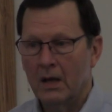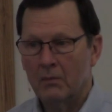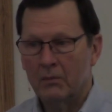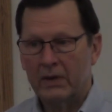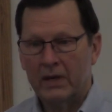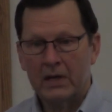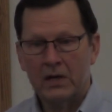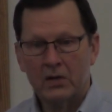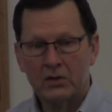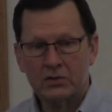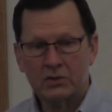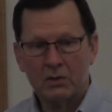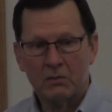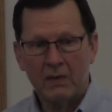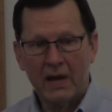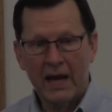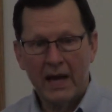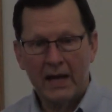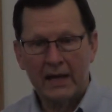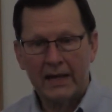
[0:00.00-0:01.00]
But here's a
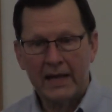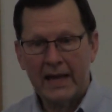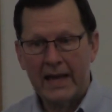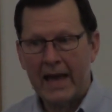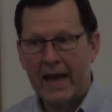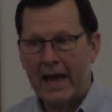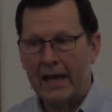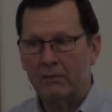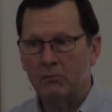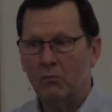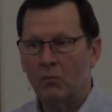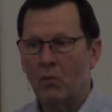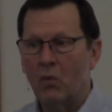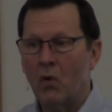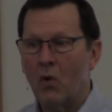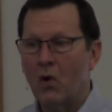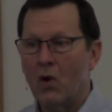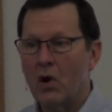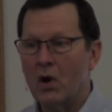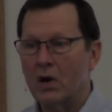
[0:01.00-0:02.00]
man, he had
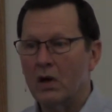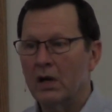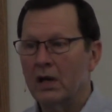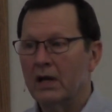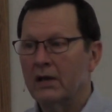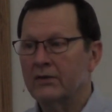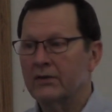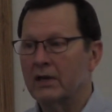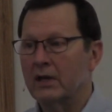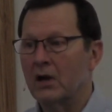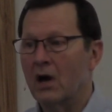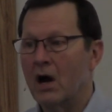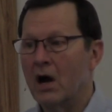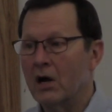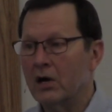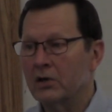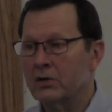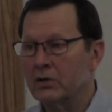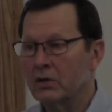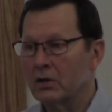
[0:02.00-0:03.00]
more than
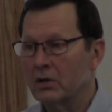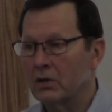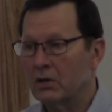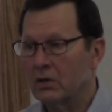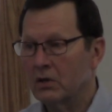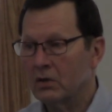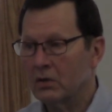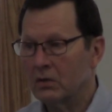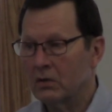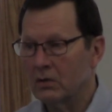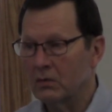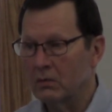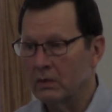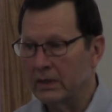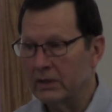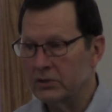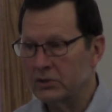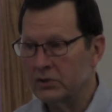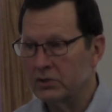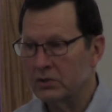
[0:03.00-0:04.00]
heart could wish.
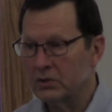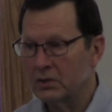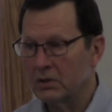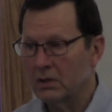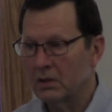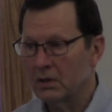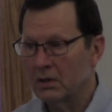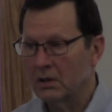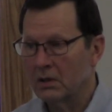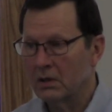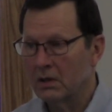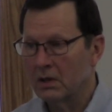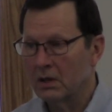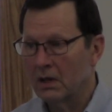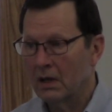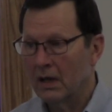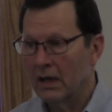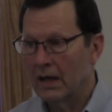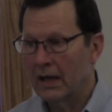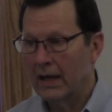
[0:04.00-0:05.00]

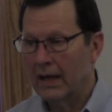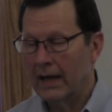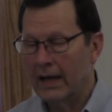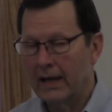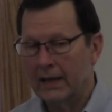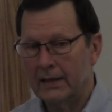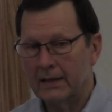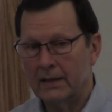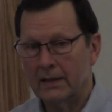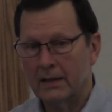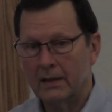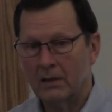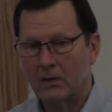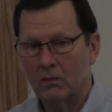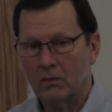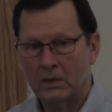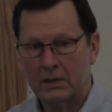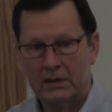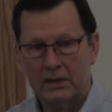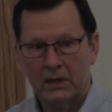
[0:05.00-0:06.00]
And
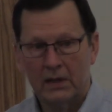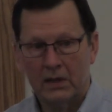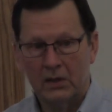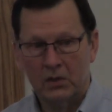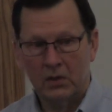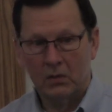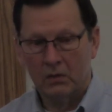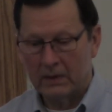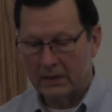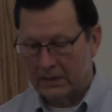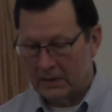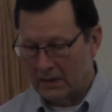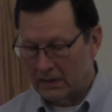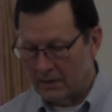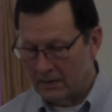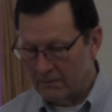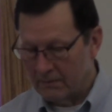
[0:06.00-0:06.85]
what did he do with it?